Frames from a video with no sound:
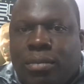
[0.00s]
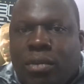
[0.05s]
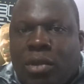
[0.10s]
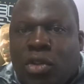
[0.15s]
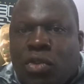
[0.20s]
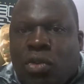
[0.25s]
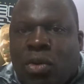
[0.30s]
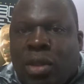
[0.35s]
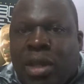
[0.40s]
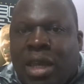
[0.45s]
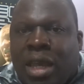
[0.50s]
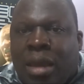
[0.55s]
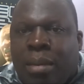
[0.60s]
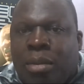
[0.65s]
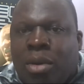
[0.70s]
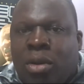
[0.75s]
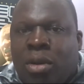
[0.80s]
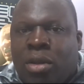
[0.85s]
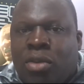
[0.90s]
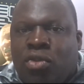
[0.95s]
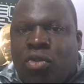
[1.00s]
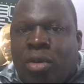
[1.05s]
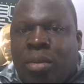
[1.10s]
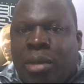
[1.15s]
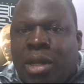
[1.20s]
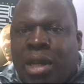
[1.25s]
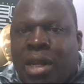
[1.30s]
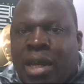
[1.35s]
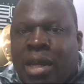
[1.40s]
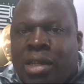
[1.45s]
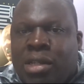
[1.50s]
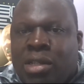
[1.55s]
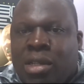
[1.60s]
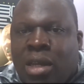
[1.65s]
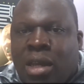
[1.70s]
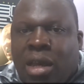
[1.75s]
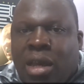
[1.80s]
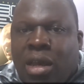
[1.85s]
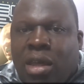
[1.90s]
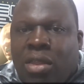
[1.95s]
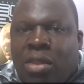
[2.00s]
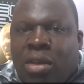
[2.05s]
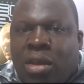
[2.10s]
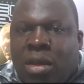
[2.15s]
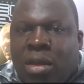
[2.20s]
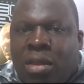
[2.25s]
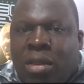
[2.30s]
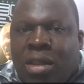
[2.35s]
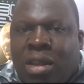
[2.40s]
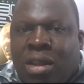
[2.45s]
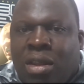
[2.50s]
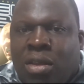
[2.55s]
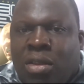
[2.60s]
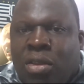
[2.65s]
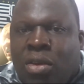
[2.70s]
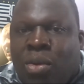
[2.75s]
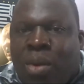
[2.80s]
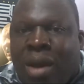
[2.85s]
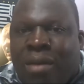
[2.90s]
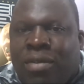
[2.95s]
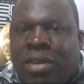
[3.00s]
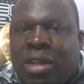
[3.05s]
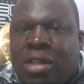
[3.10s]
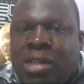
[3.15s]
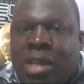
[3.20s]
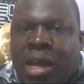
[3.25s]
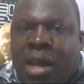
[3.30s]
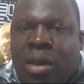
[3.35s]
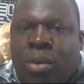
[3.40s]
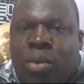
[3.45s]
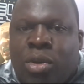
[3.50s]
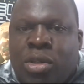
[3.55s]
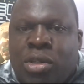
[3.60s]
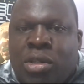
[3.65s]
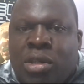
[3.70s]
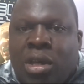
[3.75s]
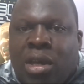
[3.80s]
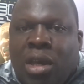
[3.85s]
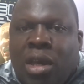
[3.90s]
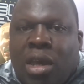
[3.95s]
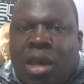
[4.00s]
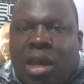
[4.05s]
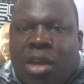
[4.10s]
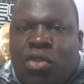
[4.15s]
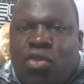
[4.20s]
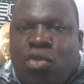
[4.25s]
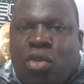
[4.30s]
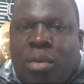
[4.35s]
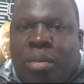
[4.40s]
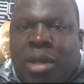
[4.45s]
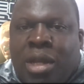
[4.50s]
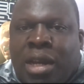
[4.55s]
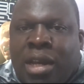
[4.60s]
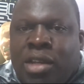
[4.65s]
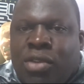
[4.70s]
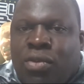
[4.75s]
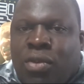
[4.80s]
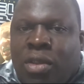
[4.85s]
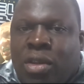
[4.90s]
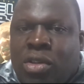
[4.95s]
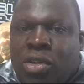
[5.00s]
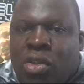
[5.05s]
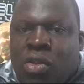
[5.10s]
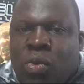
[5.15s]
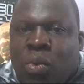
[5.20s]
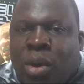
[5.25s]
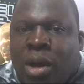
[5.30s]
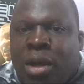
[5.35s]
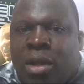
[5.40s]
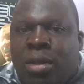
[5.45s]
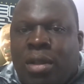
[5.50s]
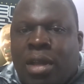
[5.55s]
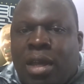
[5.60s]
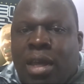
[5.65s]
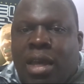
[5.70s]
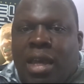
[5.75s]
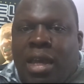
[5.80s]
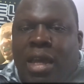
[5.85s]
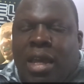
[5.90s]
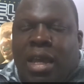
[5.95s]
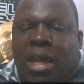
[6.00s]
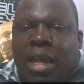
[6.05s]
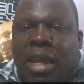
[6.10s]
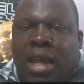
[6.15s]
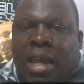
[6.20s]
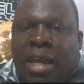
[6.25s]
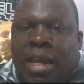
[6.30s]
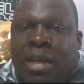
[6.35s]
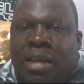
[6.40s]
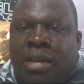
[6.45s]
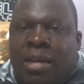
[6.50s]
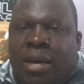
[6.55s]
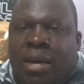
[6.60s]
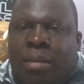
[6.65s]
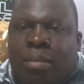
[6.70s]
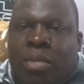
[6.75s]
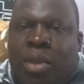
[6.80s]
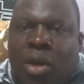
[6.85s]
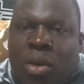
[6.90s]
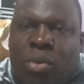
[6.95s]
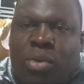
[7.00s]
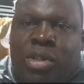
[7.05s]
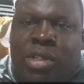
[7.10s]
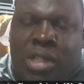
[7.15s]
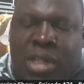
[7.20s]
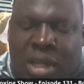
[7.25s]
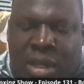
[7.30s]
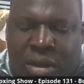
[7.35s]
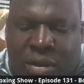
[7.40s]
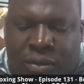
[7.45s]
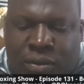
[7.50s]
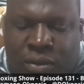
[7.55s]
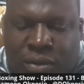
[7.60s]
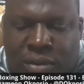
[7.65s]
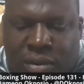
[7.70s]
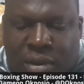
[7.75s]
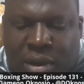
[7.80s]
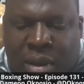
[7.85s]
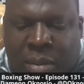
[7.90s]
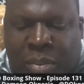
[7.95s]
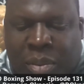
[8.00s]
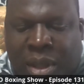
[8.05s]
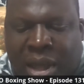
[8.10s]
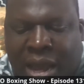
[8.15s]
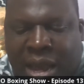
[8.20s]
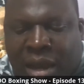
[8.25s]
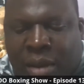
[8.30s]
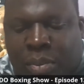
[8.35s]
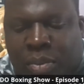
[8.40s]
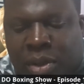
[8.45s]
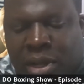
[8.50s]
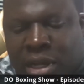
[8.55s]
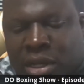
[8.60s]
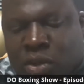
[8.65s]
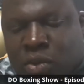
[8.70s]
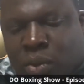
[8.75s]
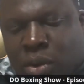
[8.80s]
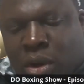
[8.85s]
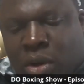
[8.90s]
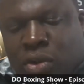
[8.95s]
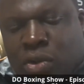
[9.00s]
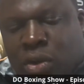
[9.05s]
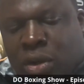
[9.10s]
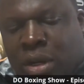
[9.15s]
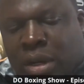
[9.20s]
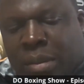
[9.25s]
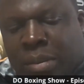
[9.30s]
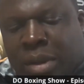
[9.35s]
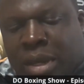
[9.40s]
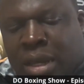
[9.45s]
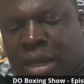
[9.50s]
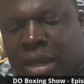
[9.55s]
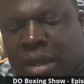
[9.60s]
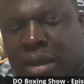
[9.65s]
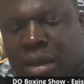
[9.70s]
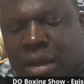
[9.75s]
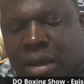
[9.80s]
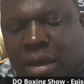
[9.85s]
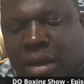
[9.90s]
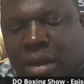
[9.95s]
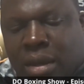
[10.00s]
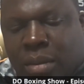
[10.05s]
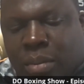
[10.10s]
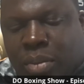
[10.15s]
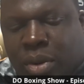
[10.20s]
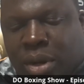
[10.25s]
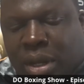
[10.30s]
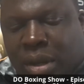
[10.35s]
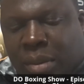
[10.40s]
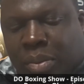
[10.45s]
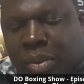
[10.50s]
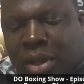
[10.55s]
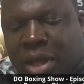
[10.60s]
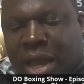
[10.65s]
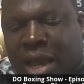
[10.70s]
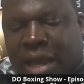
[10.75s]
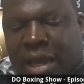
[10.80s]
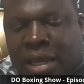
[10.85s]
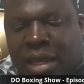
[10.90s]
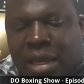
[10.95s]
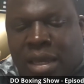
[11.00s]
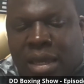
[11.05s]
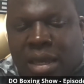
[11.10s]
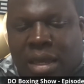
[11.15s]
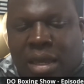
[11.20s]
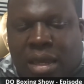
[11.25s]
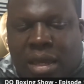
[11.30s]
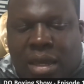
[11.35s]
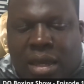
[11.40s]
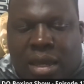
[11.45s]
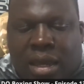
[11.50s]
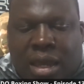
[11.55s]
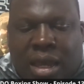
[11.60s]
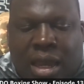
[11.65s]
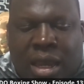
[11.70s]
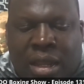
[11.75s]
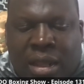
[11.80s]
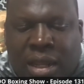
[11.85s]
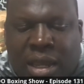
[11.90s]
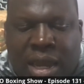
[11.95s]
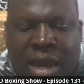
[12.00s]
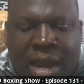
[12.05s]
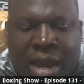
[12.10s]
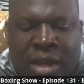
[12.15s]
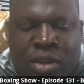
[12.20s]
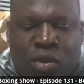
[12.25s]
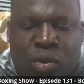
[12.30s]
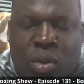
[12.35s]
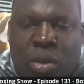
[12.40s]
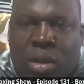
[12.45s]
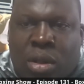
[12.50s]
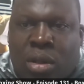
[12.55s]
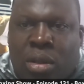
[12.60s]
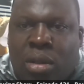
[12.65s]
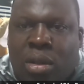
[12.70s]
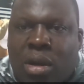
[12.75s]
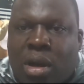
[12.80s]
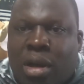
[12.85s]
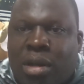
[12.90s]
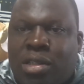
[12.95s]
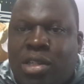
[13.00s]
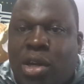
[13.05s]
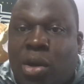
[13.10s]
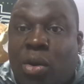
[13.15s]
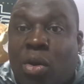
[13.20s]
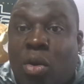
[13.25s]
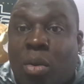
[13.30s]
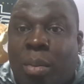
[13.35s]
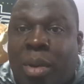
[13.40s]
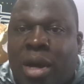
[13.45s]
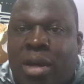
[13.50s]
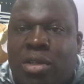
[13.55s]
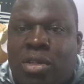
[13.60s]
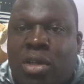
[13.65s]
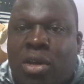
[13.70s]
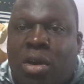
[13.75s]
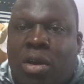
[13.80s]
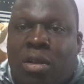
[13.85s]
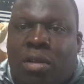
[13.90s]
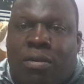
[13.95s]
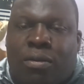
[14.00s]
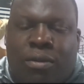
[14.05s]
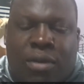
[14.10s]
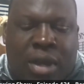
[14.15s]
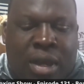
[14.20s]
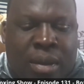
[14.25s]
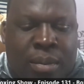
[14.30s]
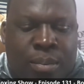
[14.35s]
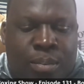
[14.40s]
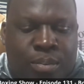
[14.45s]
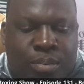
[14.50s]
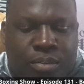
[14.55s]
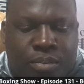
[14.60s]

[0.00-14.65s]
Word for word: So they came out extremely nice. The, the the graphic design was extremely nice for this as well and um, they'll receive a plaque plus we're also going to be putting a plaque in the actual Ontario Boxing Hall of Fame.